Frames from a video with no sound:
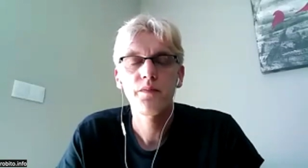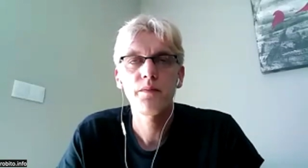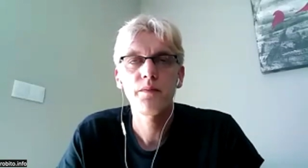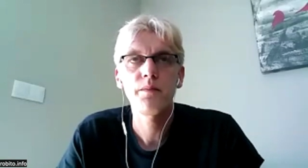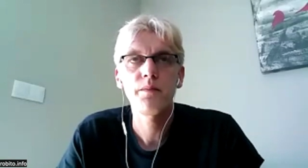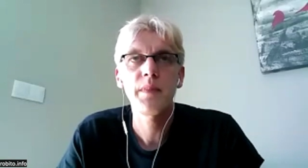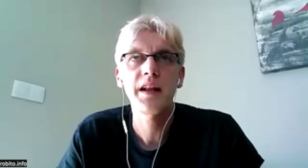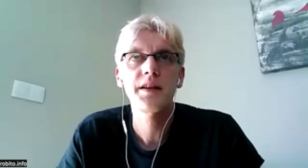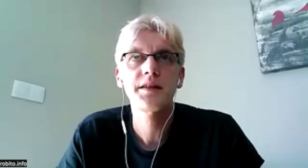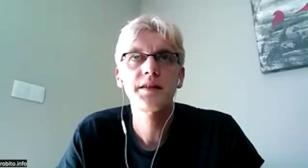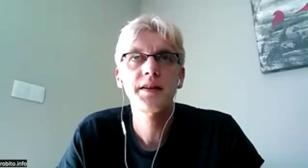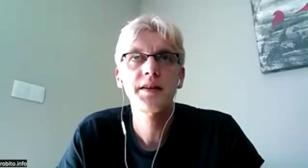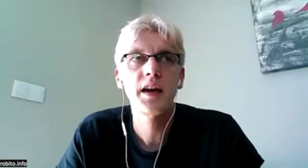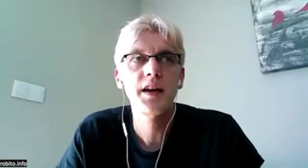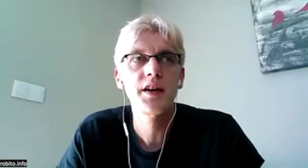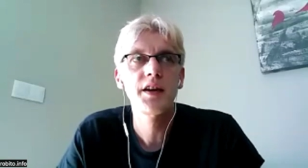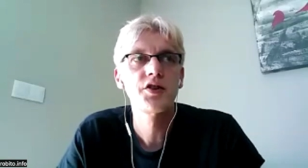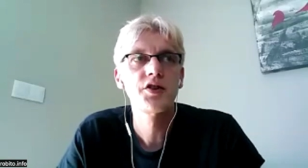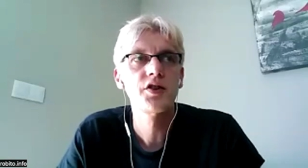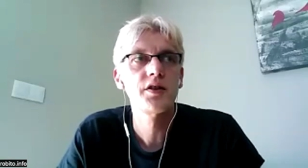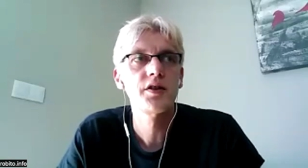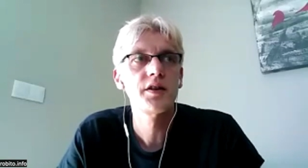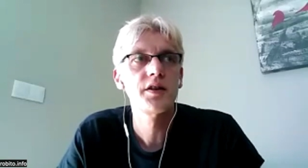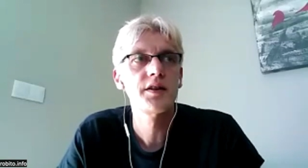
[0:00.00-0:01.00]

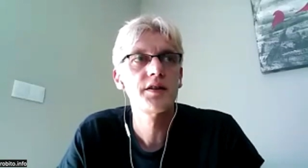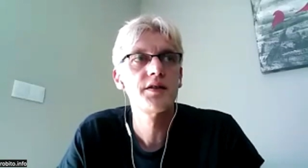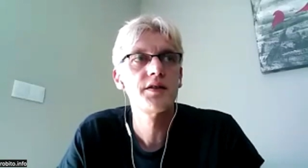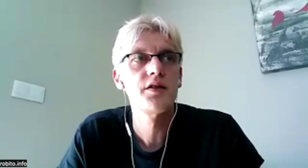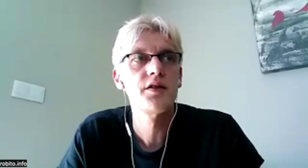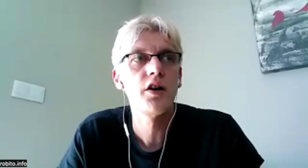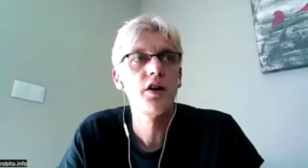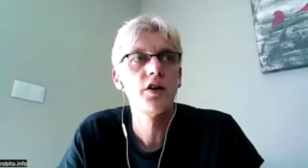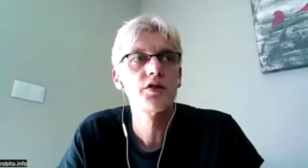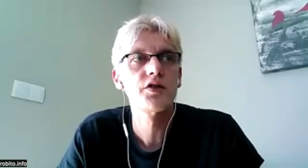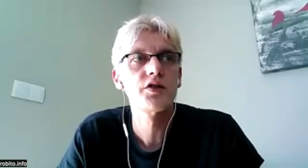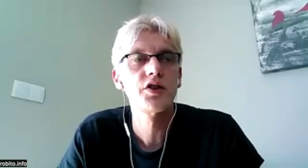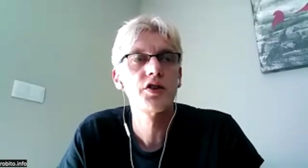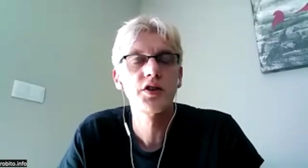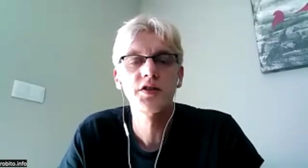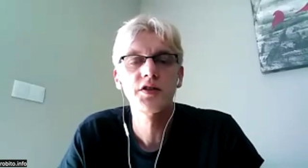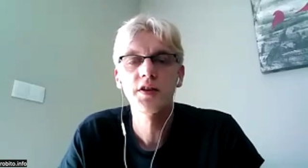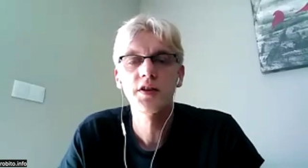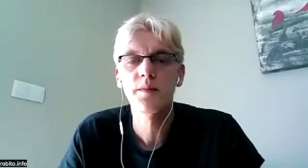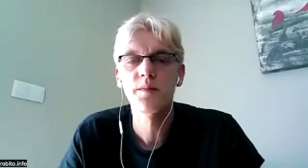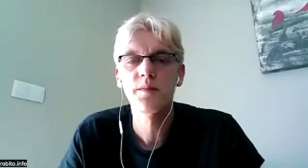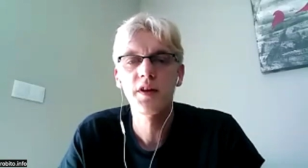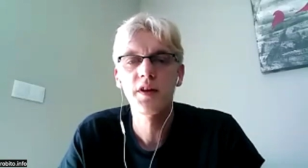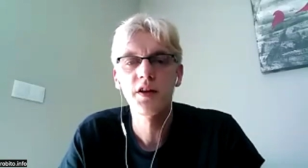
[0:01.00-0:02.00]
meditation is not just
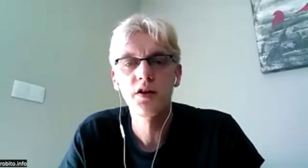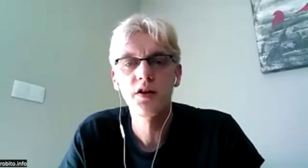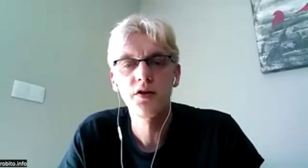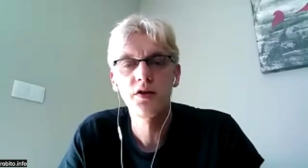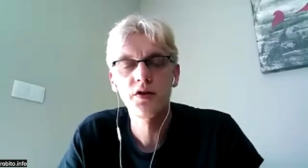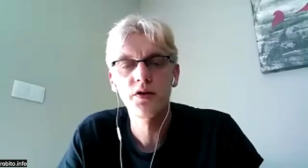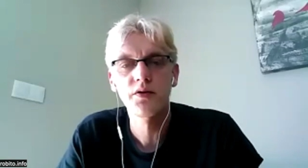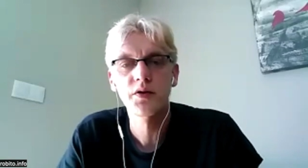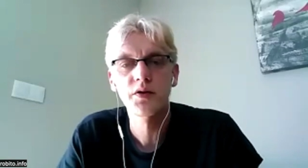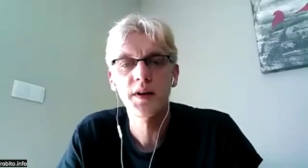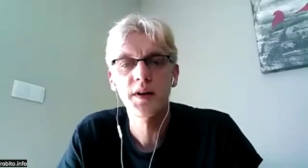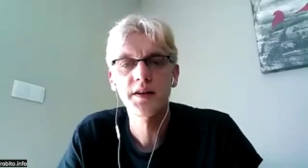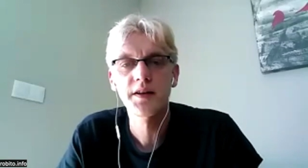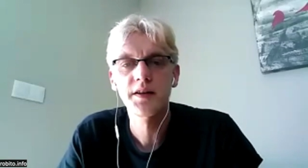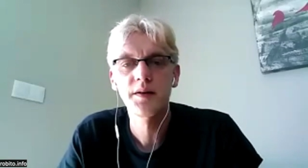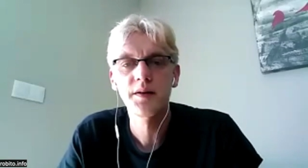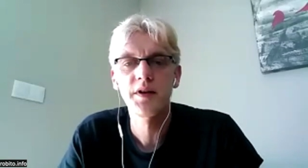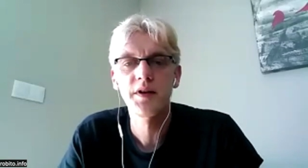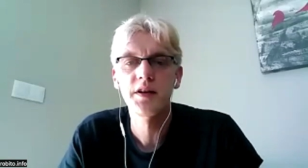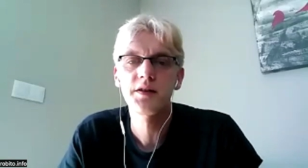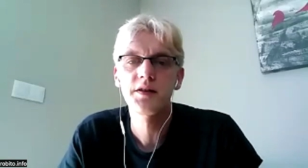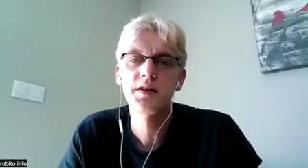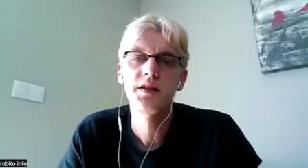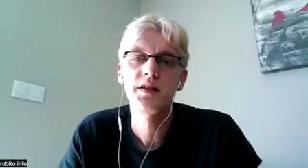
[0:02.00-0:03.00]
something you do 20
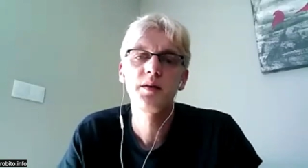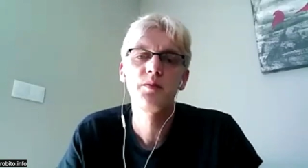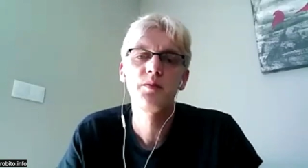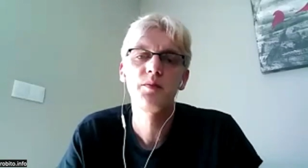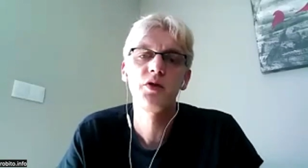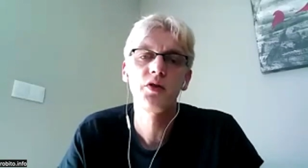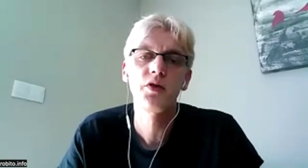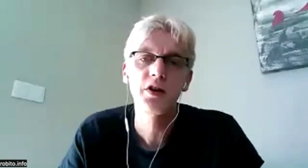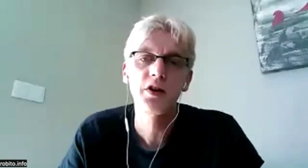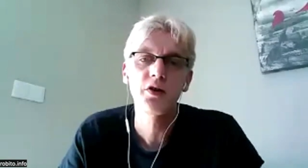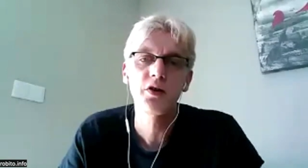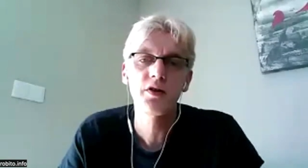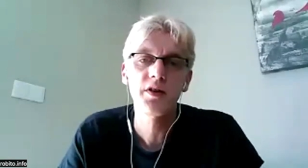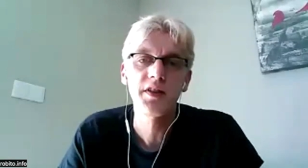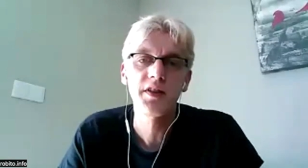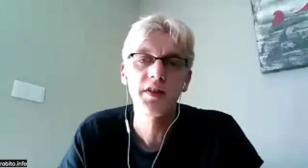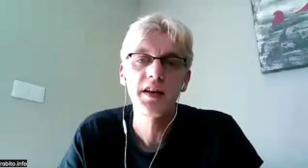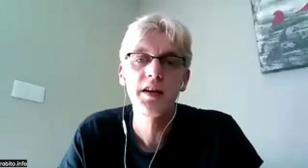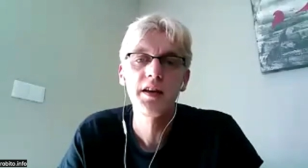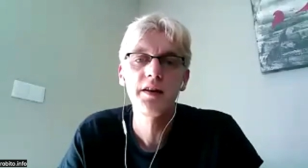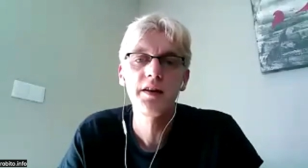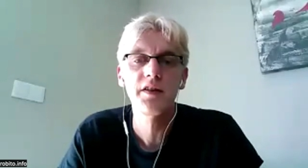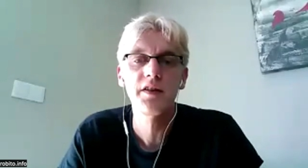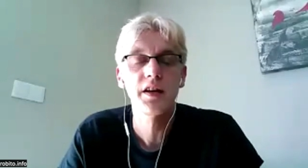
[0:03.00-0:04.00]
minutes in the morning or in the
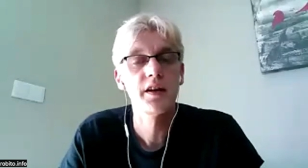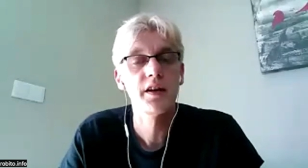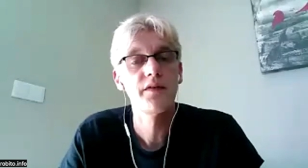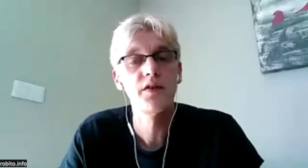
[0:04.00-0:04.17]
evening.